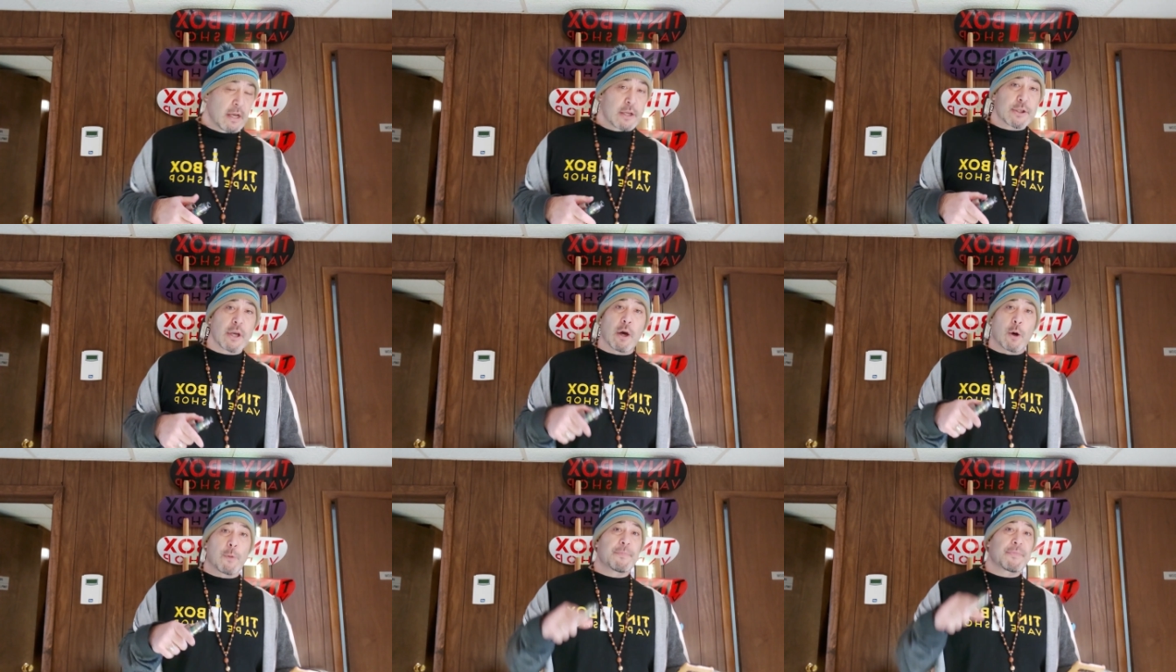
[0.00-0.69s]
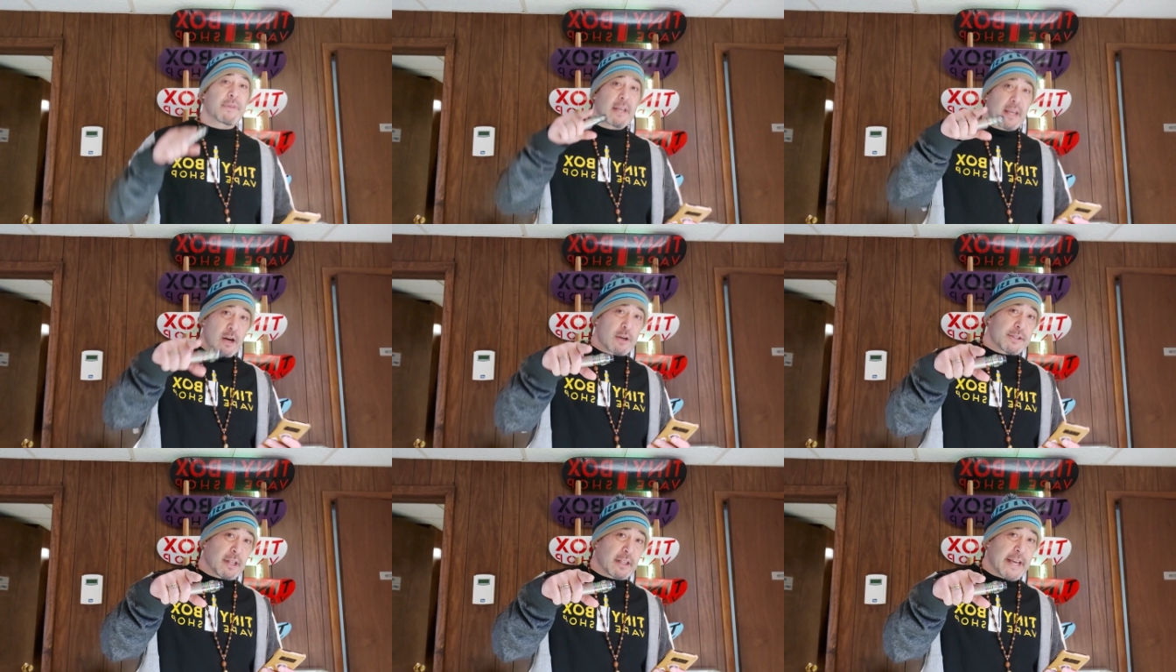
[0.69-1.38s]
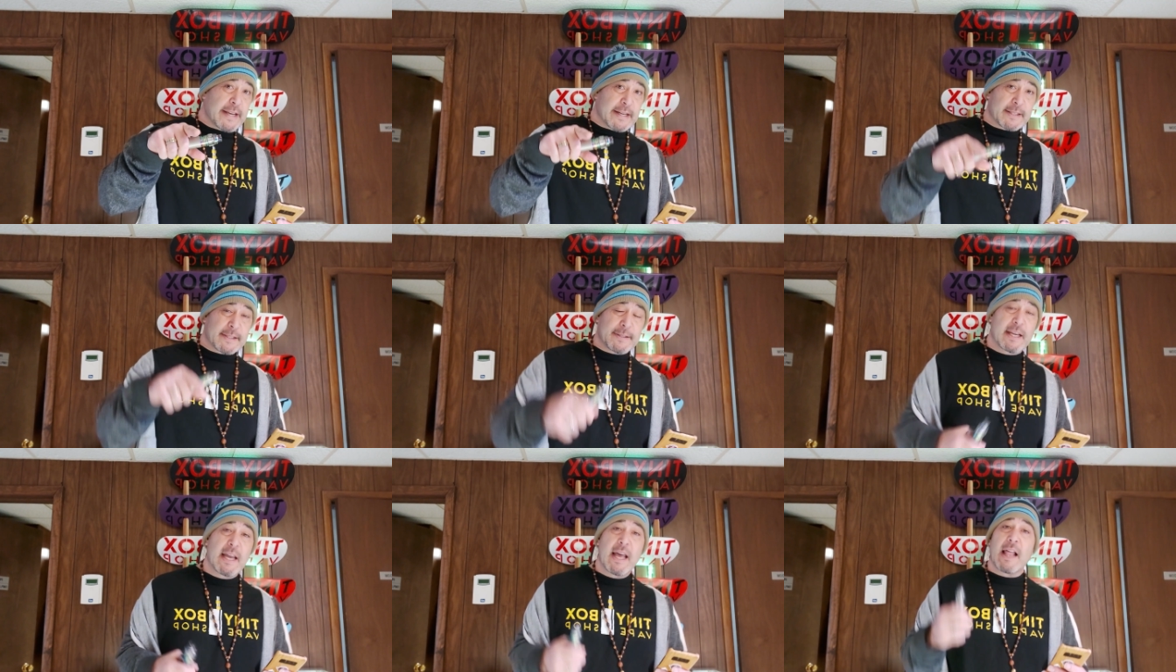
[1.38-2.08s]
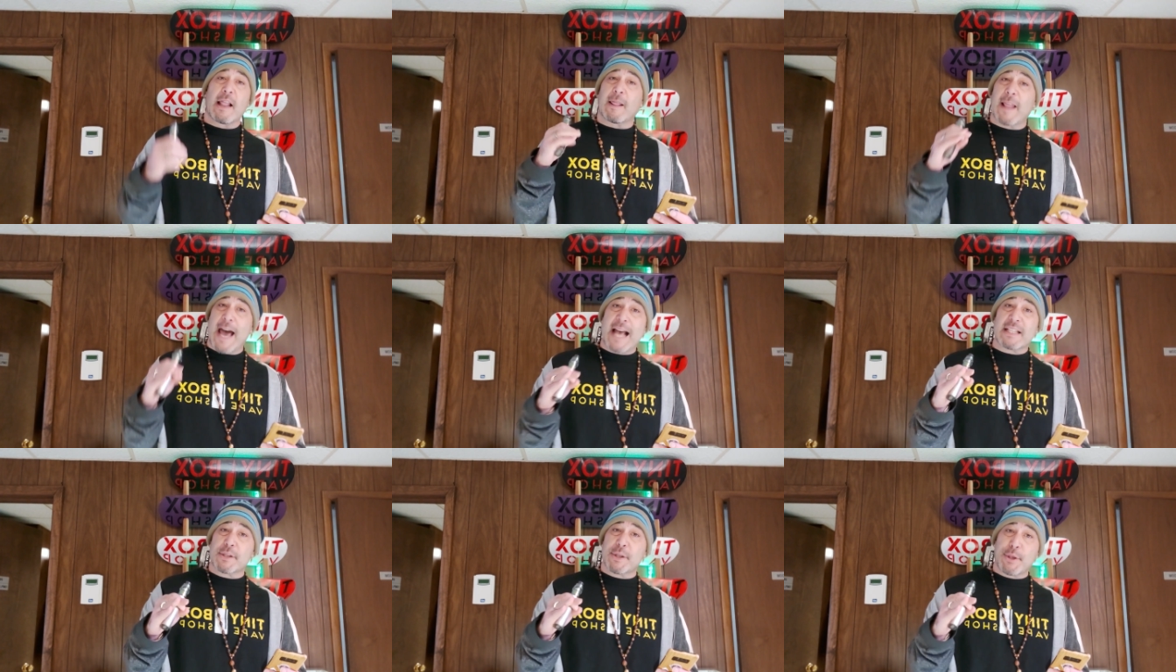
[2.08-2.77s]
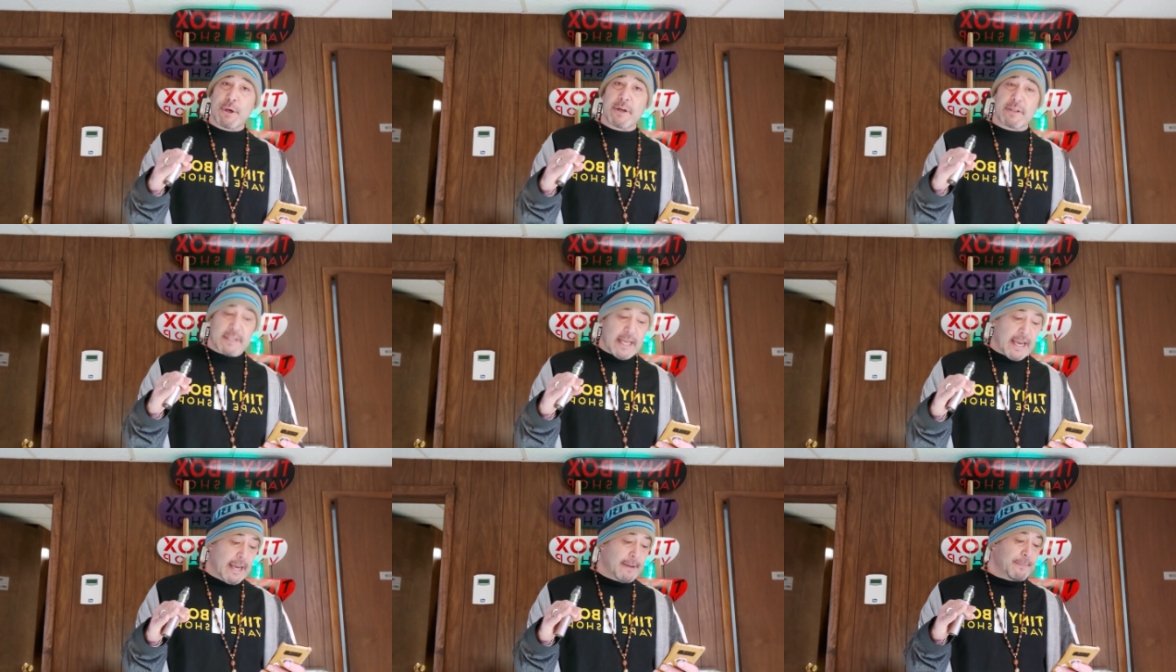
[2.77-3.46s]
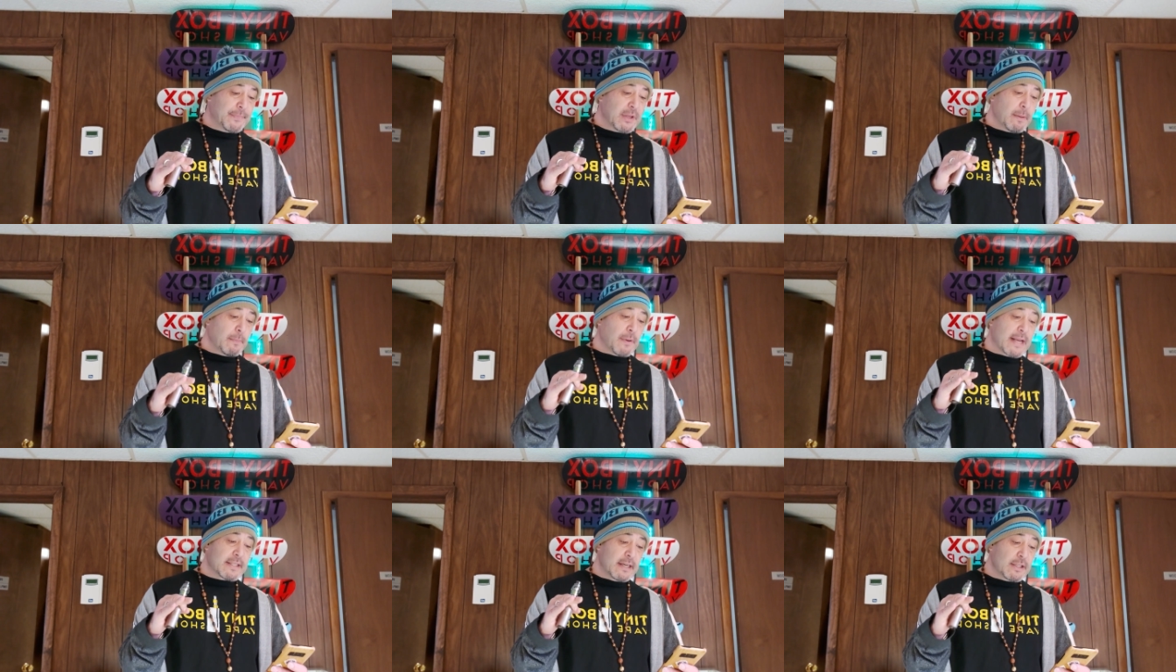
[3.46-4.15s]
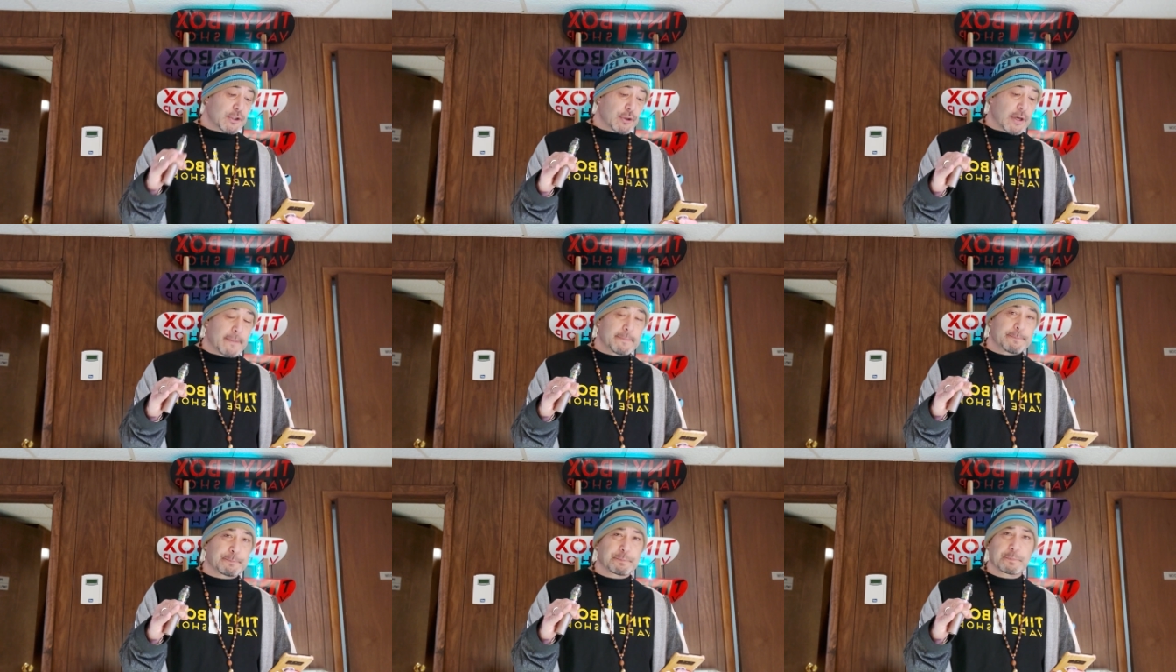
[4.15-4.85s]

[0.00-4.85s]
So here's the latest. Last Thursday, President Trump